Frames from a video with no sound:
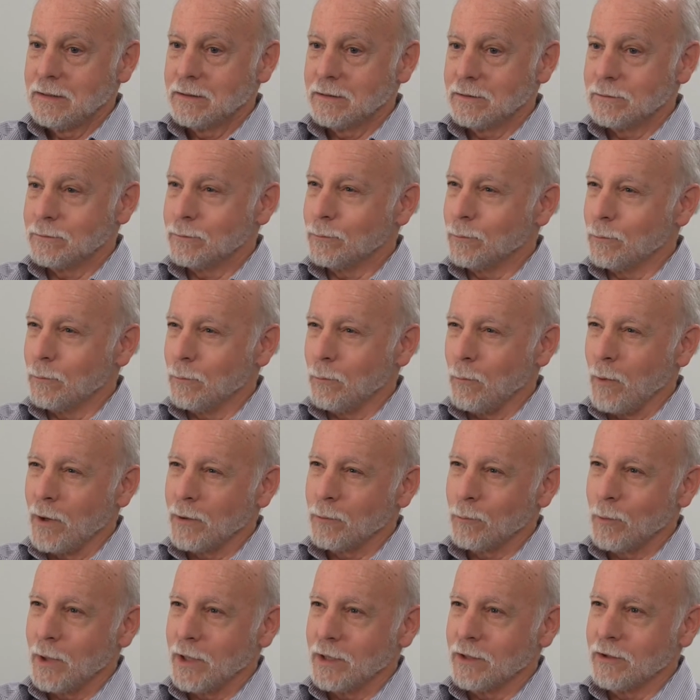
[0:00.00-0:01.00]

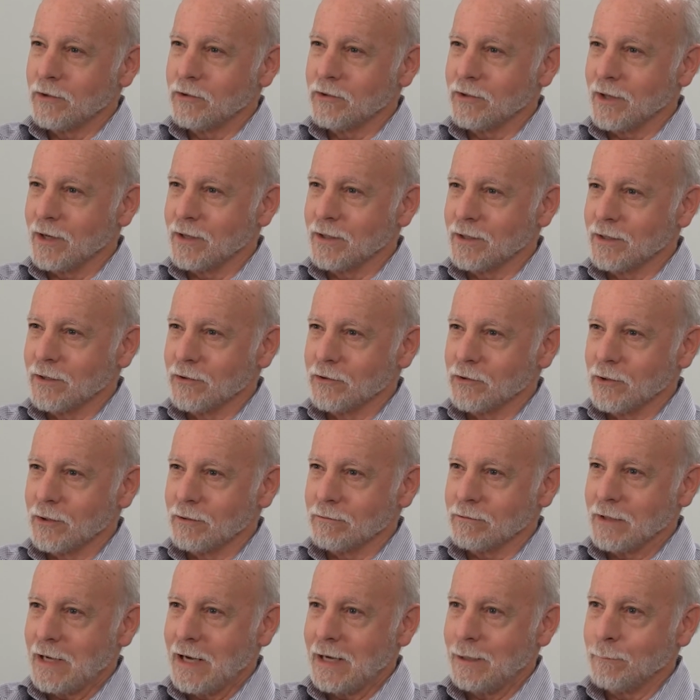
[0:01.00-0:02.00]
one way to study this
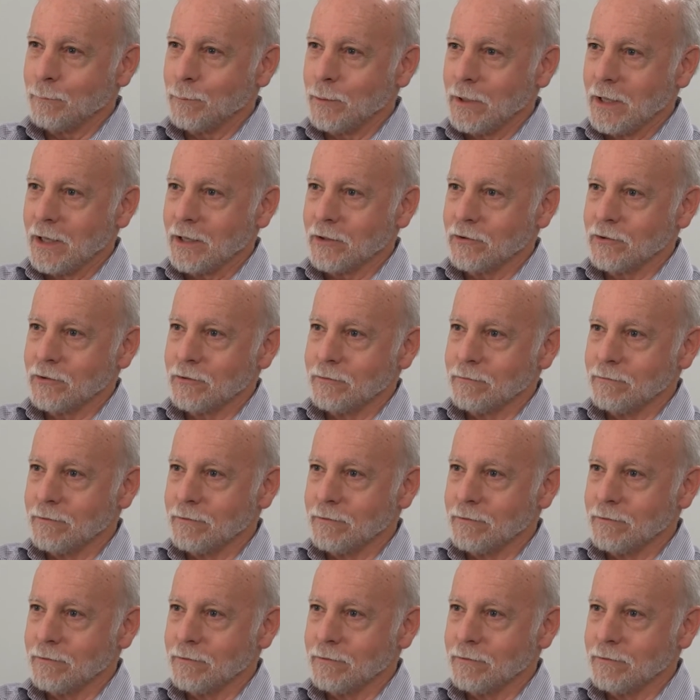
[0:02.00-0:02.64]
sort of complex